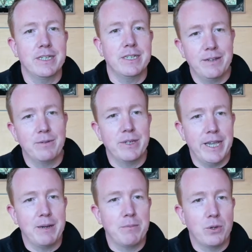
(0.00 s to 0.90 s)

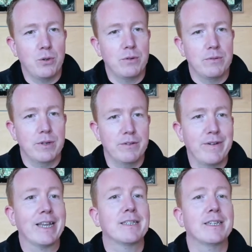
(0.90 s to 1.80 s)
gain more
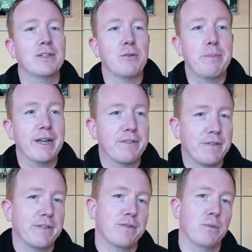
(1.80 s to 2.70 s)
advantage or
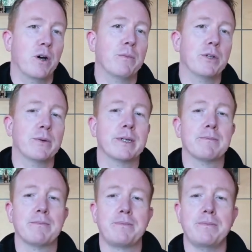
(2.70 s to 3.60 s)
benefit from what I'm doing.